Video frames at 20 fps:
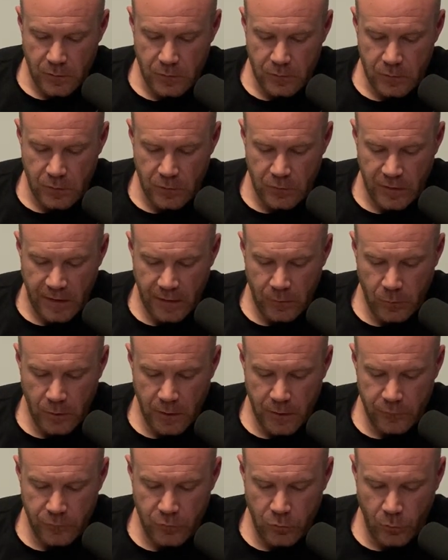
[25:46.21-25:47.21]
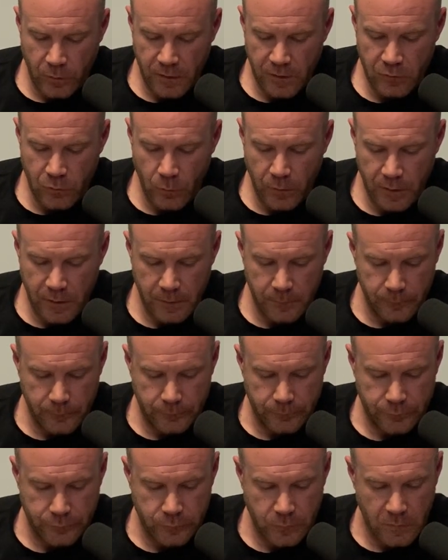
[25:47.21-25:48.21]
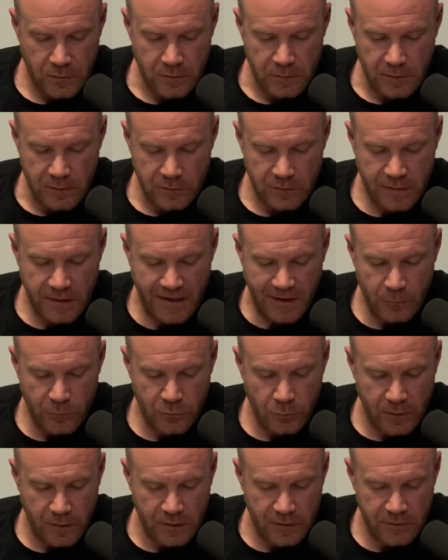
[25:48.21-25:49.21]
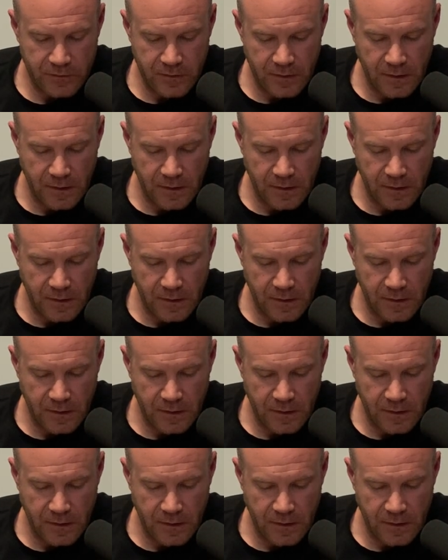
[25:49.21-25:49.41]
to January of 2020, this kid was running